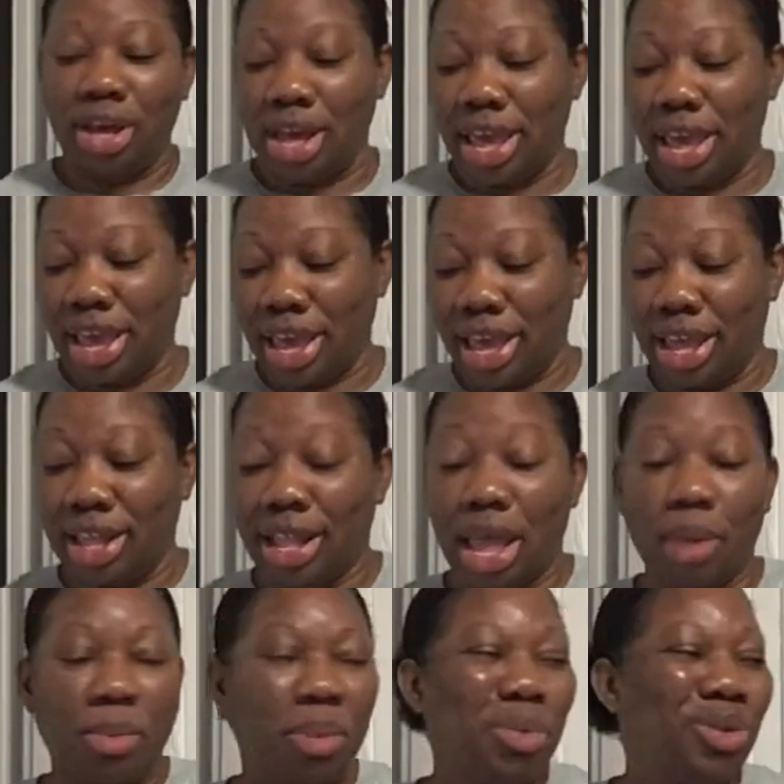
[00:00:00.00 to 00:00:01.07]
and I'm
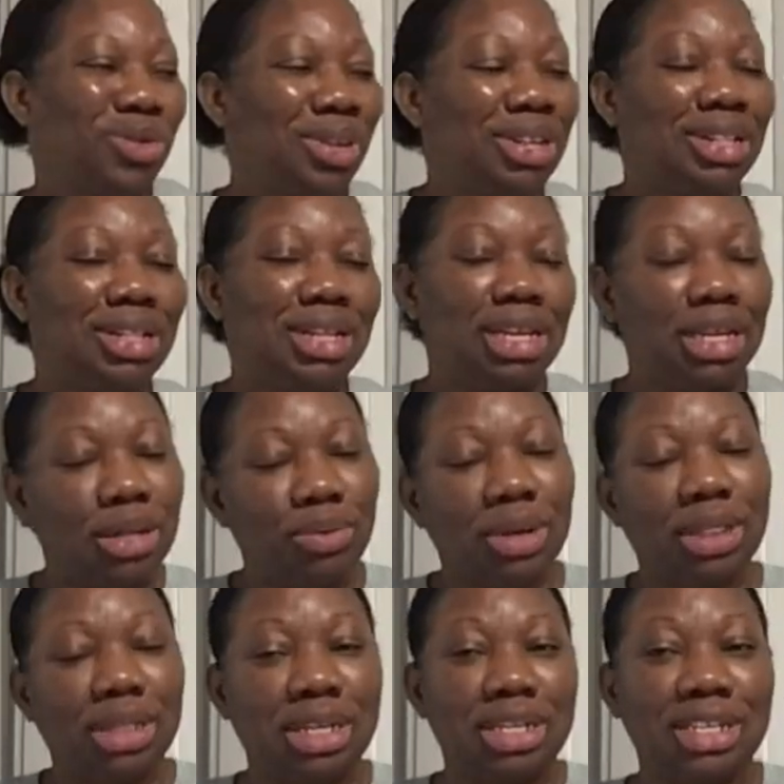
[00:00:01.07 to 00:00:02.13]
about to deal with
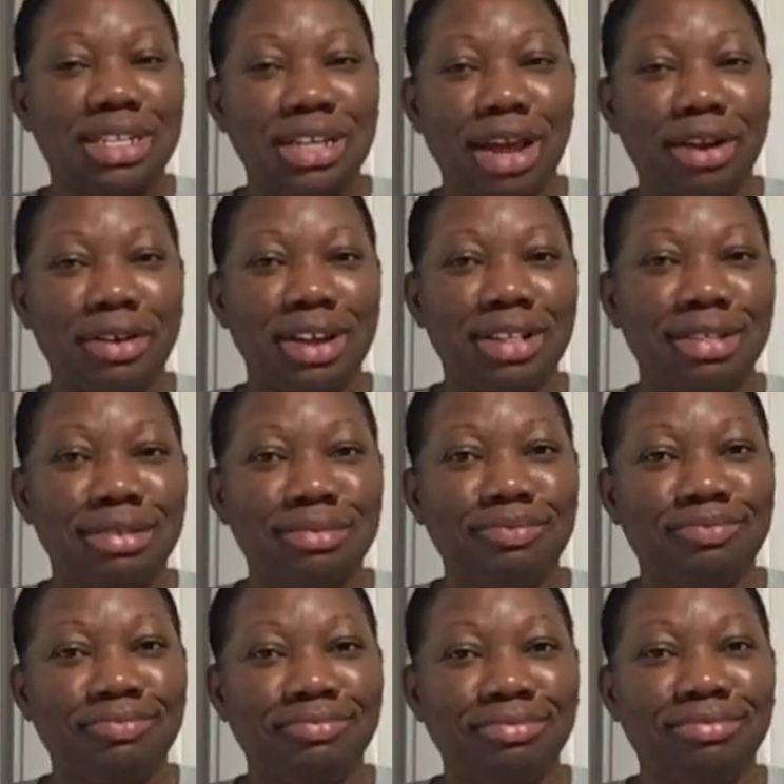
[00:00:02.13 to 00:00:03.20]
this sorrel
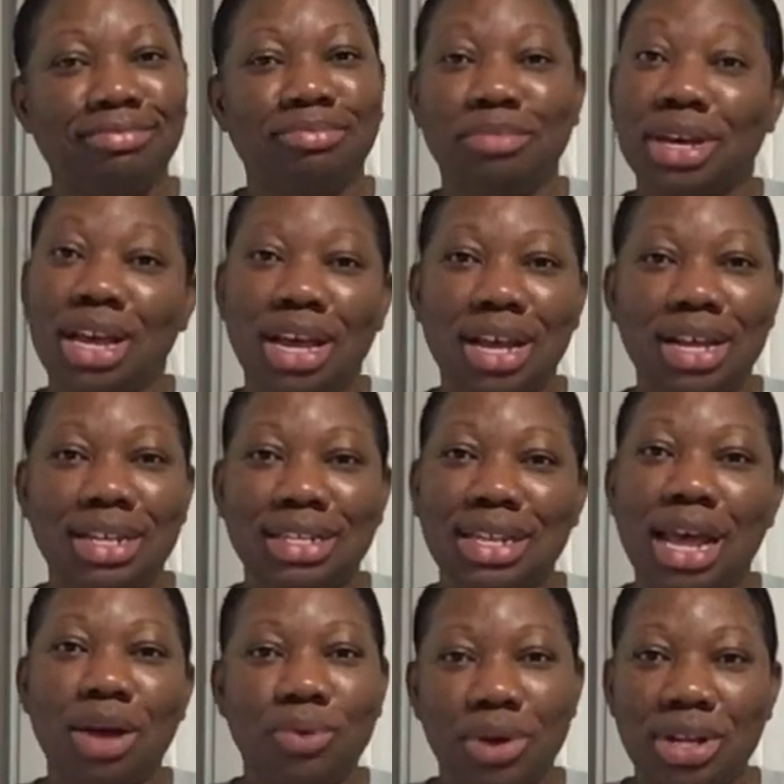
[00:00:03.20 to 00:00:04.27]
because
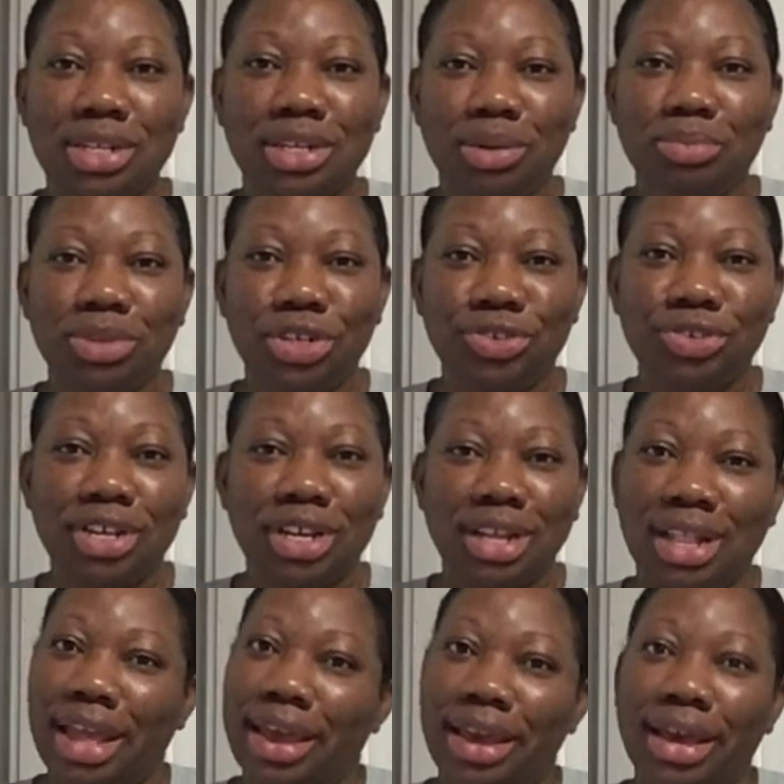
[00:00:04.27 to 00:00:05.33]
I want some to drink,
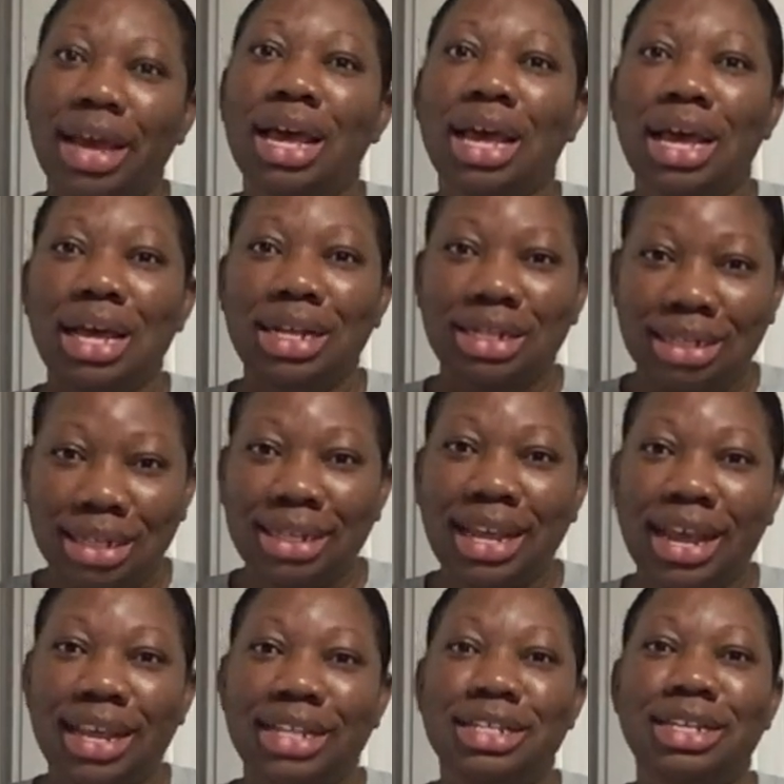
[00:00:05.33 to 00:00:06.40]
like
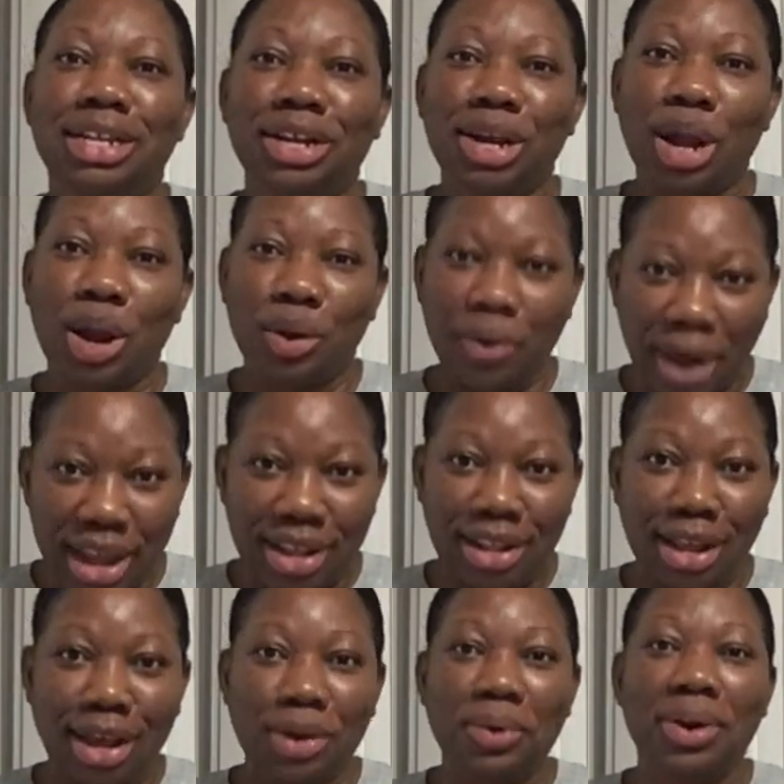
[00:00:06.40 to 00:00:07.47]
tonight or right
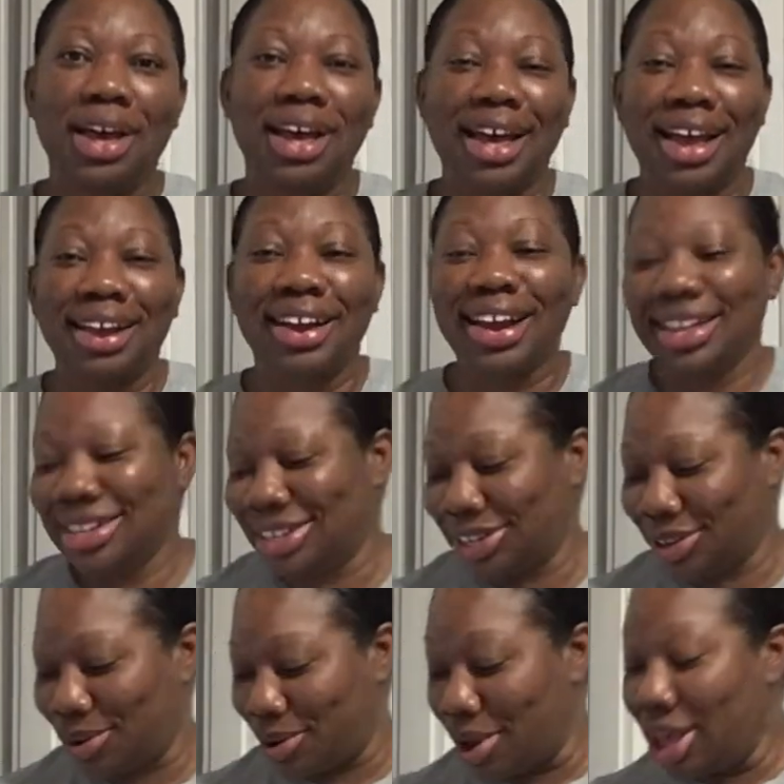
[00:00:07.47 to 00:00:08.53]
now. Alright,
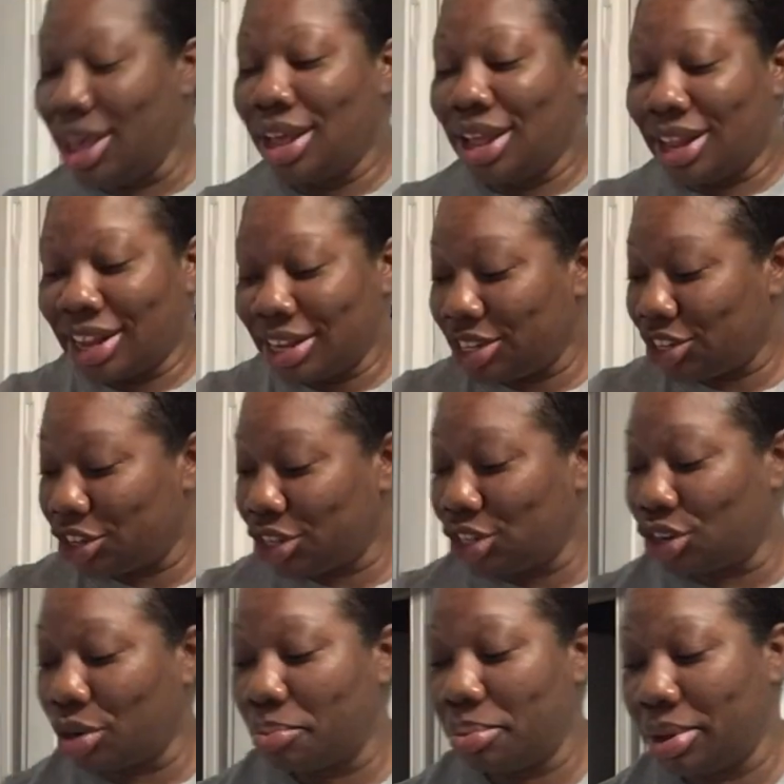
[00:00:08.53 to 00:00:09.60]
so let's just
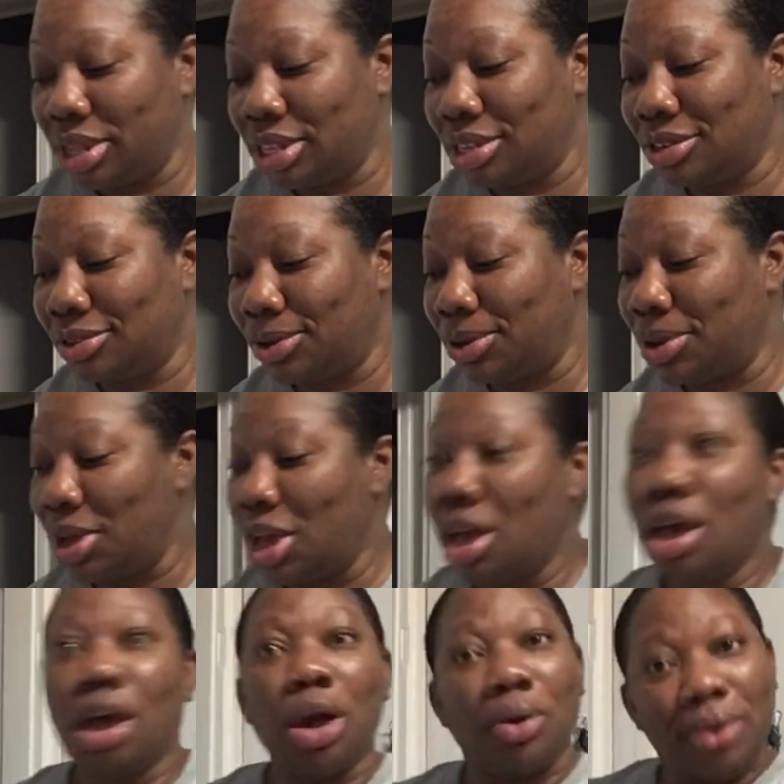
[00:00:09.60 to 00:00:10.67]
jump into
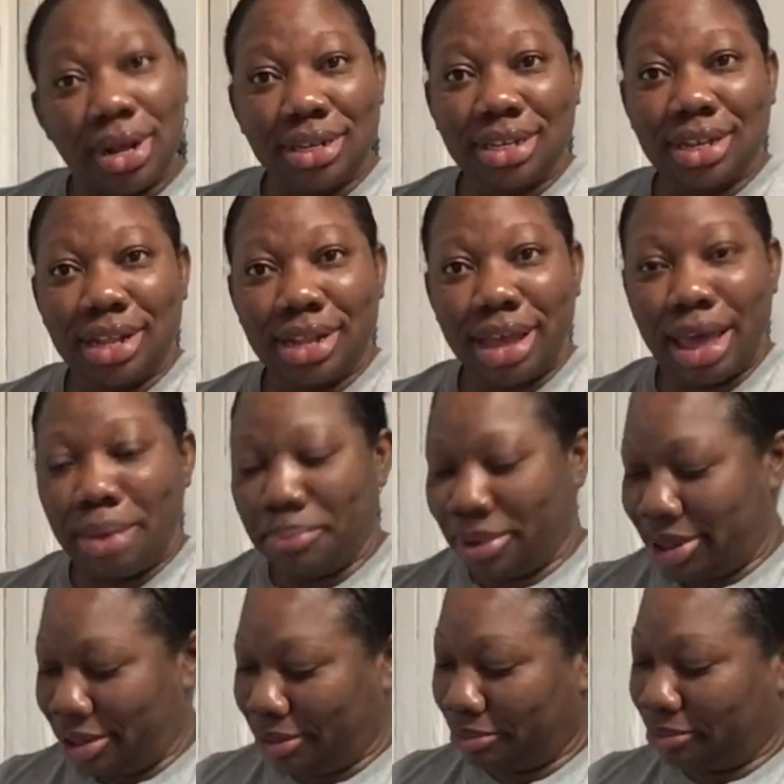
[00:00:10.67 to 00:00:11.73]
what's gonna happen.
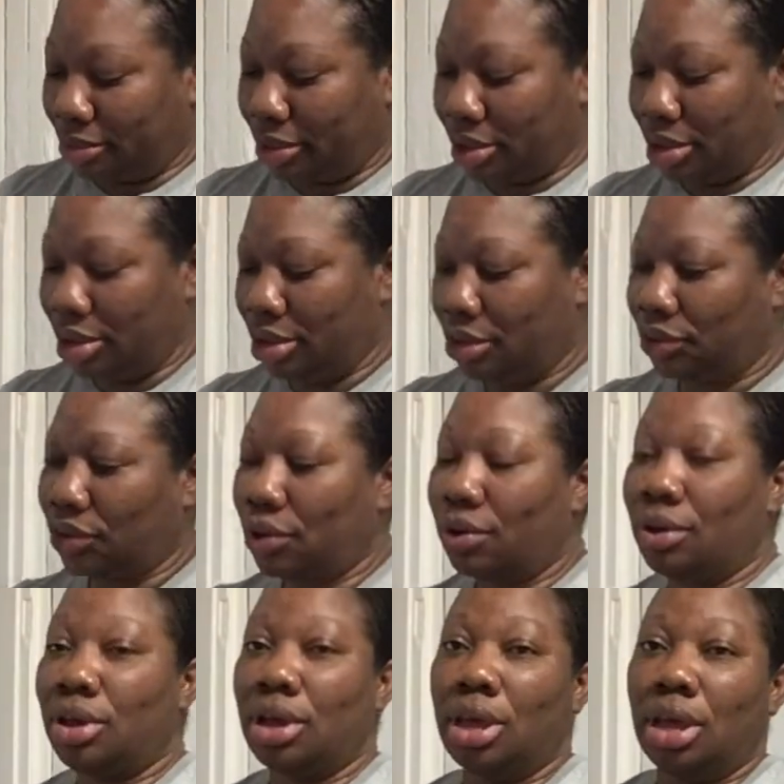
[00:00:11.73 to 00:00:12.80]
So
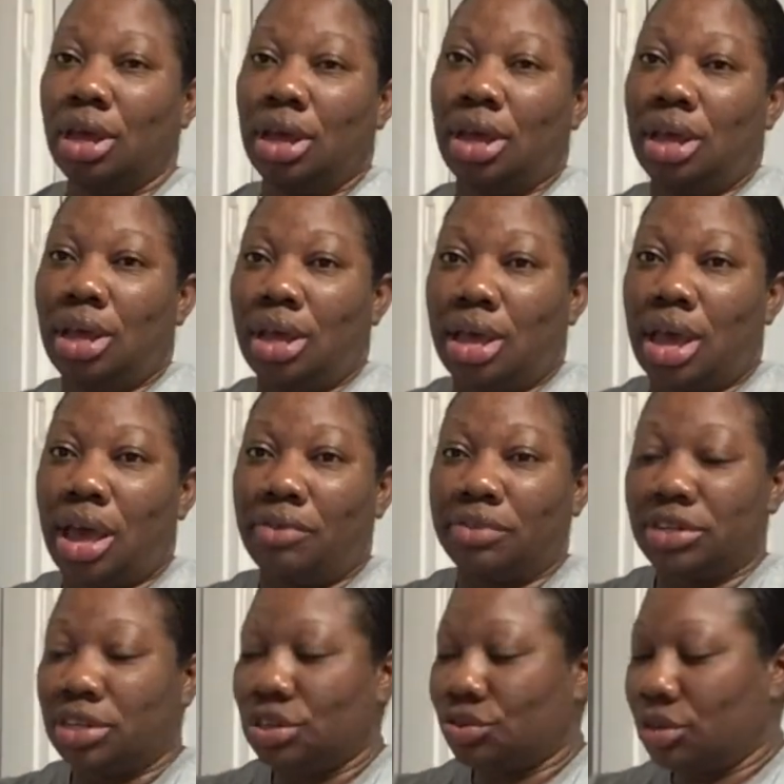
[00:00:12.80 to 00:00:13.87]
have a
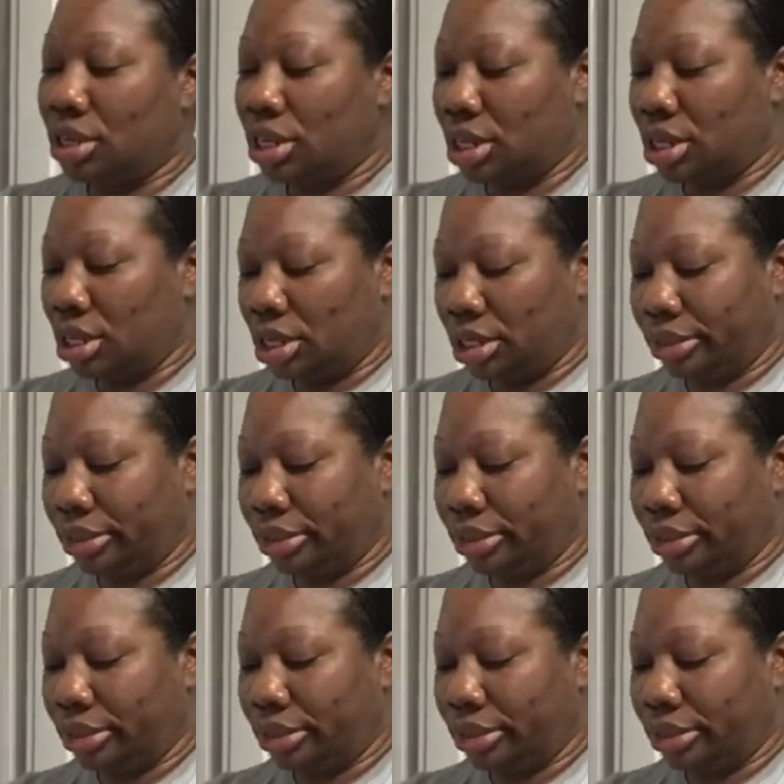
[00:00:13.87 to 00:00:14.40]
strainer.